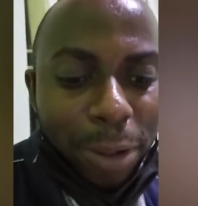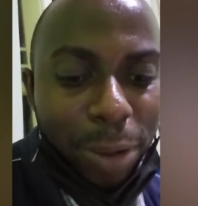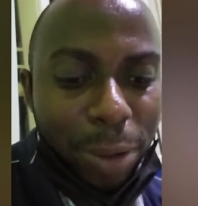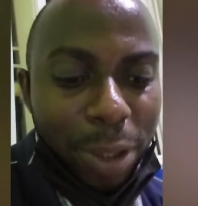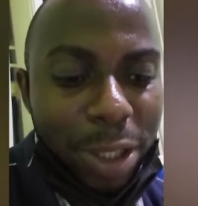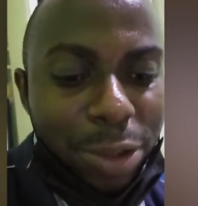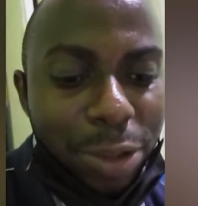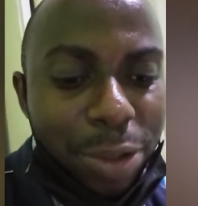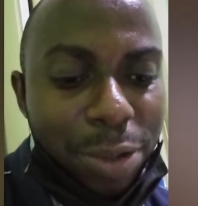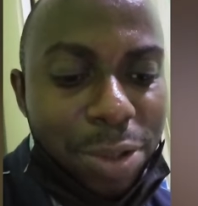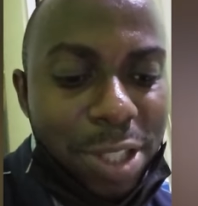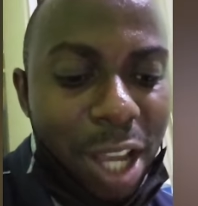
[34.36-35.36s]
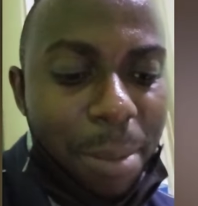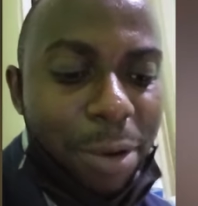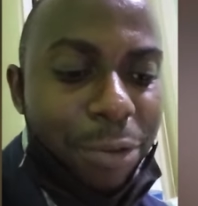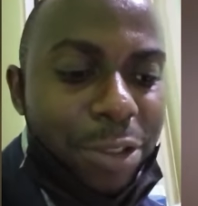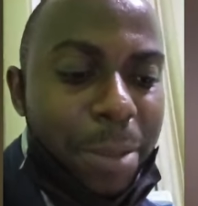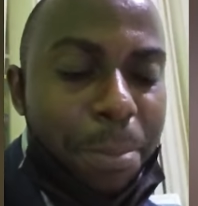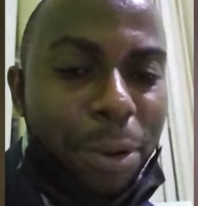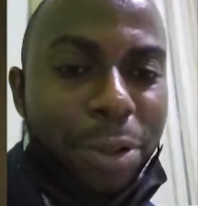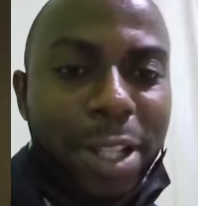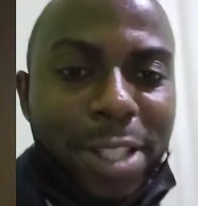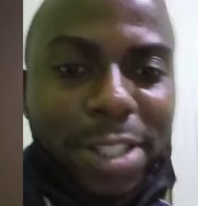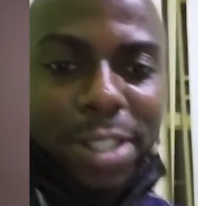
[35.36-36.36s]
introduce some of the
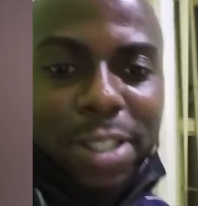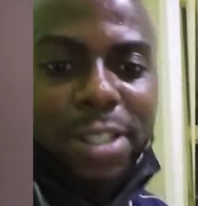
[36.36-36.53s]
products